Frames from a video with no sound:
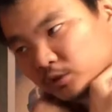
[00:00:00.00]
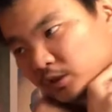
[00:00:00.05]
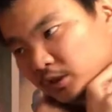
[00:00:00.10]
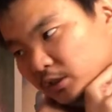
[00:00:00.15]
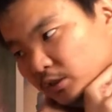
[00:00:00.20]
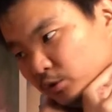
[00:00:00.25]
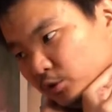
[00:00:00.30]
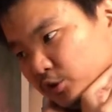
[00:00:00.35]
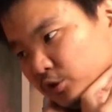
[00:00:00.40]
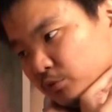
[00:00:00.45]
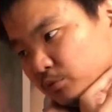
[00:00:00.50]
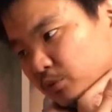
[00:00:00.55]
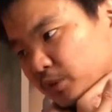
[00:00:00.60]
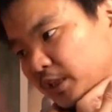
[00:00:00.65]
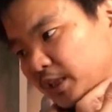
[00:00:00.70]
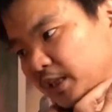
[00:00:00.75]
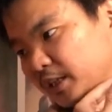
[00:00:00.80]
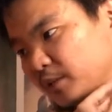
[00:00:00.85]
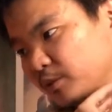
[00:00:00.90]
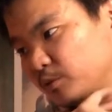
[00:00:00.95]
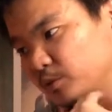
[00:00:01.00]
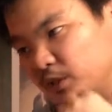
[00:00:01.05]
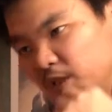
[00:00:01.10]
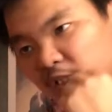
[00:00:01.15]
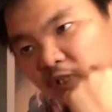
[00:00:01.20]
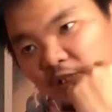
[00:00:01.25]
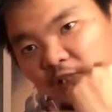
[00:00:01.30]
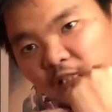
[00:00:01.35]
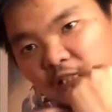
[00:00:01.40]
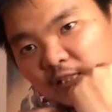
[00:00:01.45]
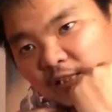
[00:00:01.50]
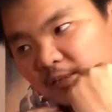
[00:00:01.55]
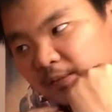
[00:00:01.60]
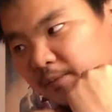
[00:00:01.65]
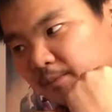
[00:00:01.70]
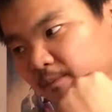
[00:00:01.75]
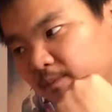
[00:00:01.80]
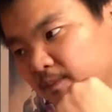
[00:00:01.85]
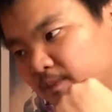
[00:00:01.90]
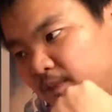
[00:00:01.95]
looks really like,
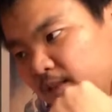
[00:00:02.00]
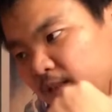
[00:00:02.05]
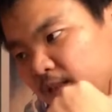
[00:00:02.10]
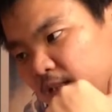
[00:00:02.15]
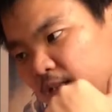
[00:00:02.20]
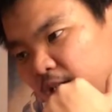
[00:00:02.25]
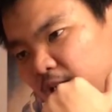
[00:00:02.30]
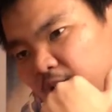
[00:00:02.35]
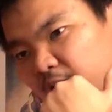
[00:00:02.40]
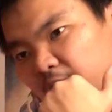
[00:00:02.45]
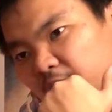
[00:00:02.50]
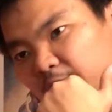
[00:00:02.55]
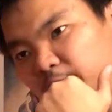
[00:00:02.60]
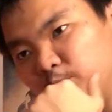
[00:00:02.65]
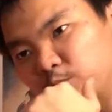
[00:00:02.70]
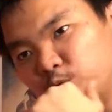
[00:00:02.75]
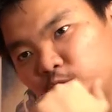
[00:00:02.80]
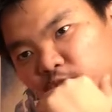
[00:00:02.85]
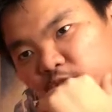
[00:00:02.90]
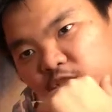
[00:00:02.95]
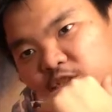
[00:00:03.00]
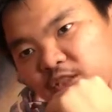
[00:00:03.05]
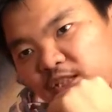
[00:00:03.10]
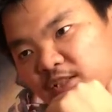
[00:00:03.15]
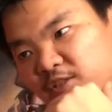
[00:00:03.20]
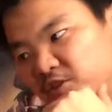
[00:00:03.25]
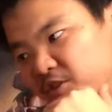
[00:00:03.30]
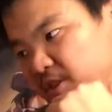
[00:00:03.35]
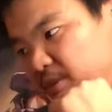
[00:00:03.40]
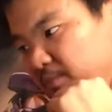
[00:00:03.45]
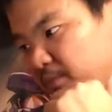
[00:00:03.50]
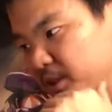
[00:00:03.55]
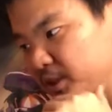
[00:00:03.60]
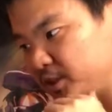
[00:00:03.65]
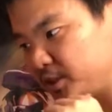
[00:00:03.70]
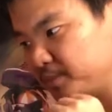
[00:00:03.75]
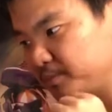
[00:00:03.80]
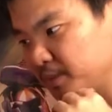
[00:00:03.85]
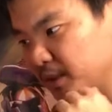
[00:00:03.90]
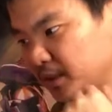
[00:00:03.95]
I wouldn't say
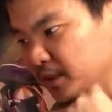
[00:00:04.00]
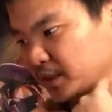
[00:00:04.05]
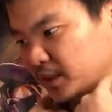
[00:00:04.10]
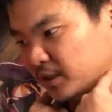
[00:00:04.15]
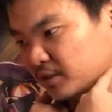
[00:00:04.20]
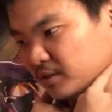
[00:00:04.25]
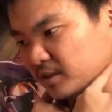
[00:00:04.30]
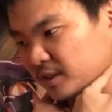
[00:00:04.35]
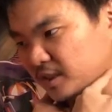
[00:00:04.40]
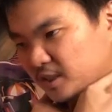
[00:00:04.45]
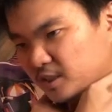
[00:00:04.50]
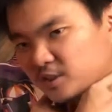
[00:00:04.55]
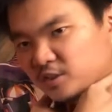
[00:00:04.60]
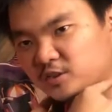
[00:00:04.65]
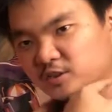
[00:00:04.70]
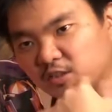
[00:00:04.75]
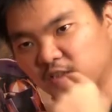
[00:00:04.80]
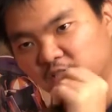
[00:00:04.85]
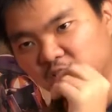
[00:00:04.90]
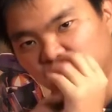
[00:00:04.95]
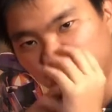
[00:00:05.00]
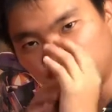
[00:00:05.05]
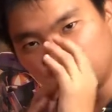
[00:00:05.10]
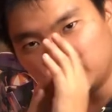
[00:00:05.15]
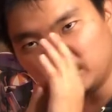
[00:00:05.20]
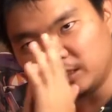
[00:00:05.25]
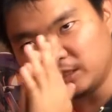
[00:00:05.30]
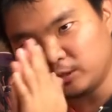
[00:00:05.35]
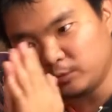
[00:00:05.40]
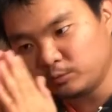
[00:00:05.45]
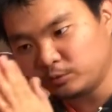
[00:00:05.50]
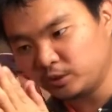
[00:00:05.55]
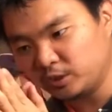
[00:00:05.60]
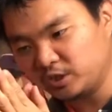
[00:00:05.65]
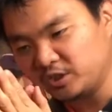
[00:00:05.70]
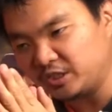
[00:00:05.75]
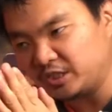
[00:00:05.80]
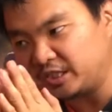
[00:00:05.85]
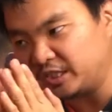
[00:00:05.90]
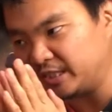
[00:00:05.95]
seamless, but you
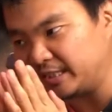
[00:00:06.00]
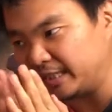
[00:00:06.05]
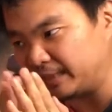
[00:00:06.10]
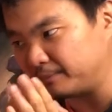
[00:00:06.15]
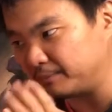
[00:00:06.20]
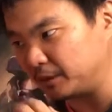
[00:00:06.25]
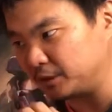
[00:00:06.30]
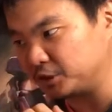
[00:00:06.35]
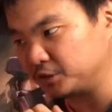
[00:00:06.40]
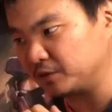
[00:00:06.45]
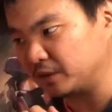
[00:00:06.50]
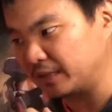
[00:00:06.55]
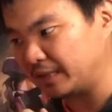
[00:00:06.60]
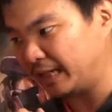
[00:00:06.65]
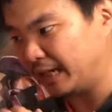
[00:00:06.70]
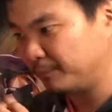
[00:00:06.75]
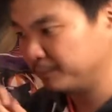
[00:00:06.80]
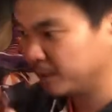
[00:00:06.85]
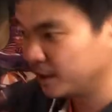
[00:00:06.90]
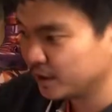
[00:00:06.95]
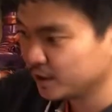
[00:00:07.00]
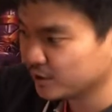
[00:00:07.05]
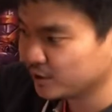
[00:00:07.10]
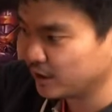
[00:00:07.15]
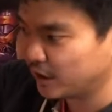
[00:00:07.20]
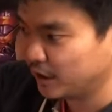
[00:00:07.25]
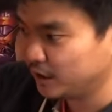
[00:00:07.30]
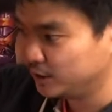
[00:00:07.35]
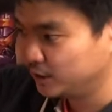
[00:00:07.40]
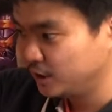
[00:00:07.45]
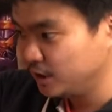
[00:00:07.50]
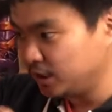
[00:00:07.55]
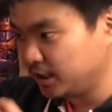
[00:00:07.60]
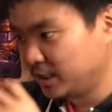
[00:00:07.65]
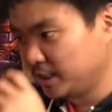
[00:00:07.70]
wouldn't see that much of a gap in the sides.